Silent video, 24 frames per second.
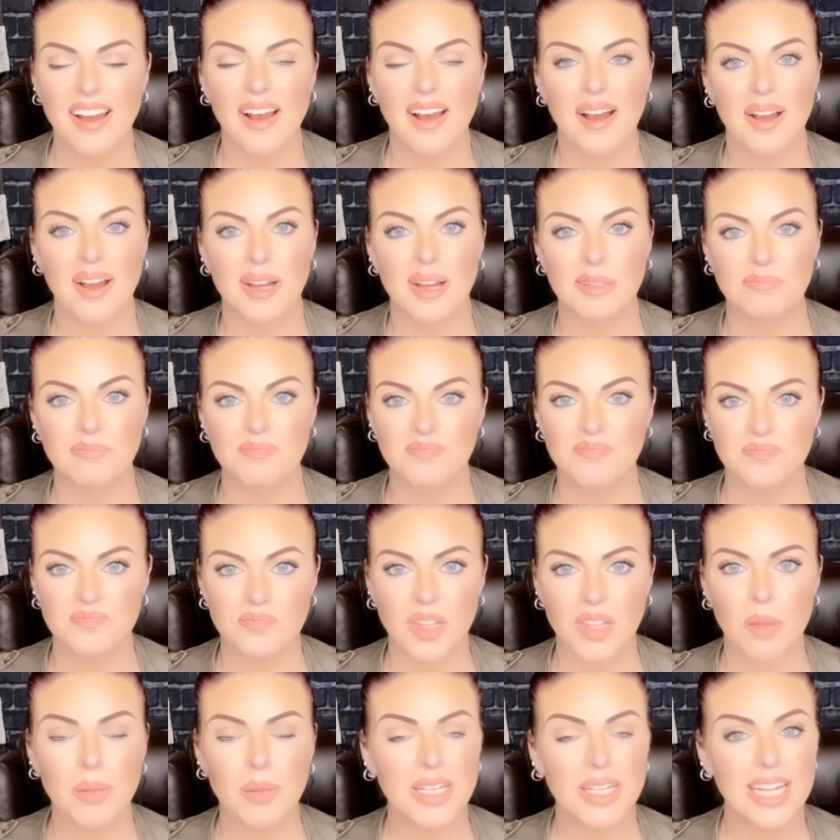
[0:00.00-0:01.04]

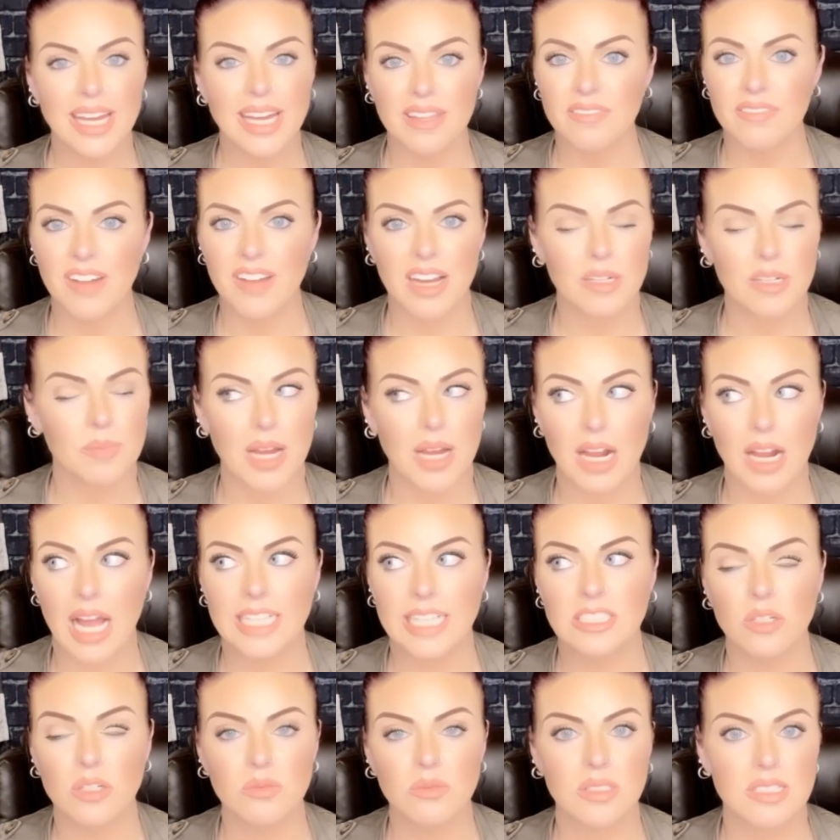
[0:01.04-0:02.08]
But yeah, the vodka bottle, I
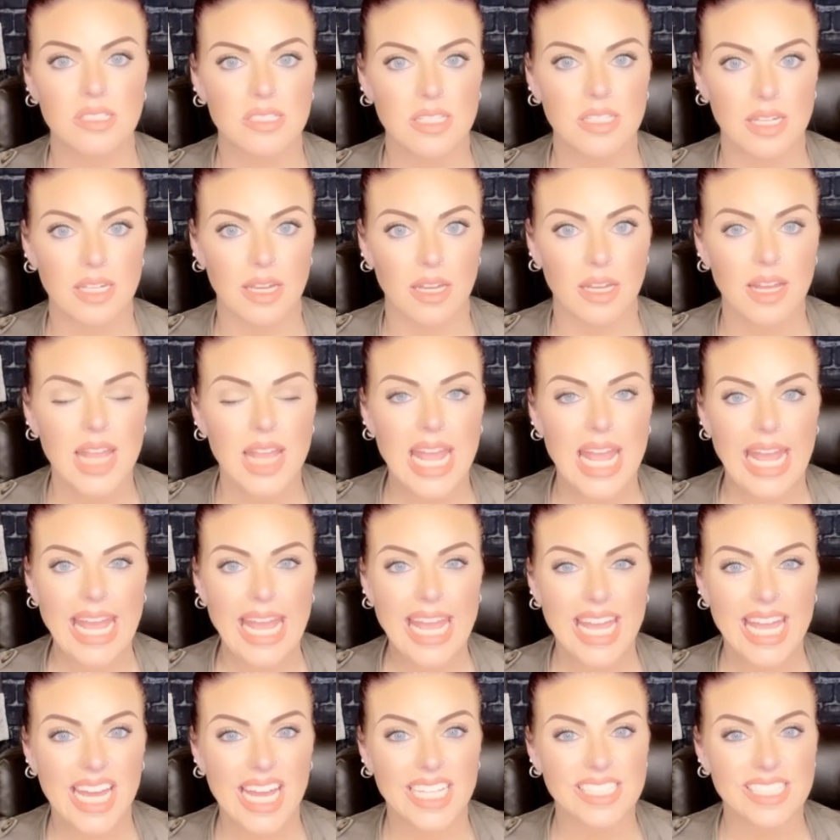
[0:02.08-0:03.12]
don't see it.
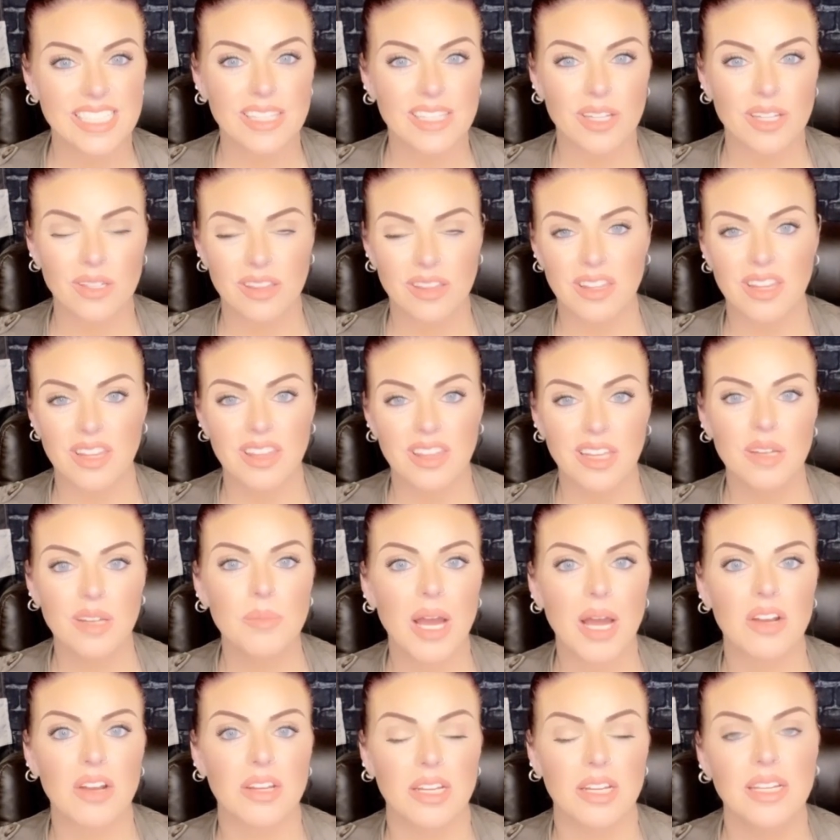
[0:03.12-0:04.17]
And the thing
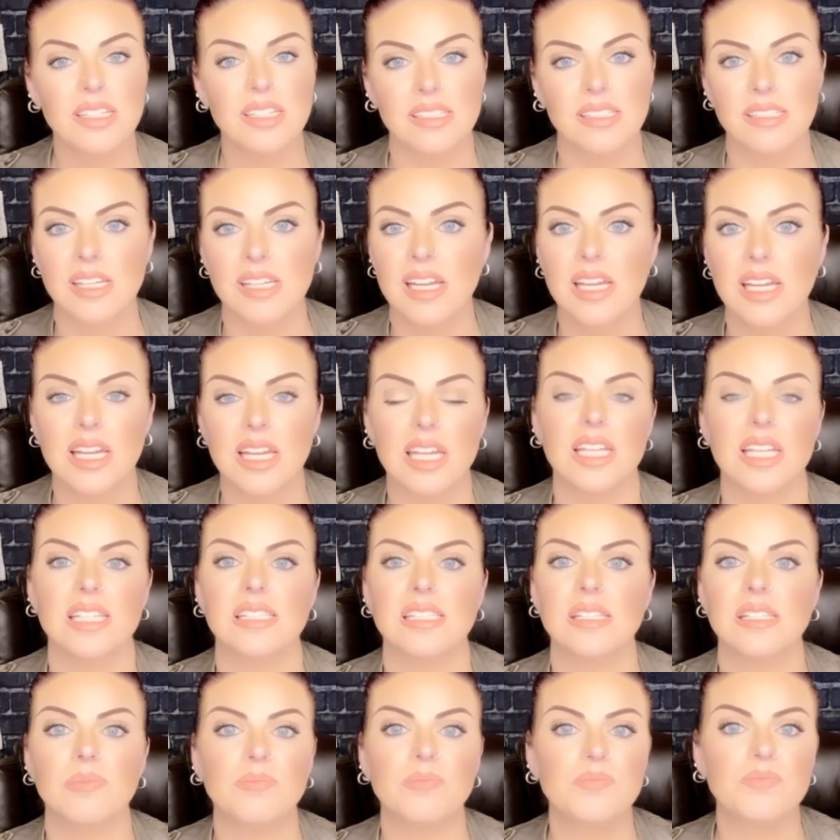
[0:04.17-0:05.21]
about it is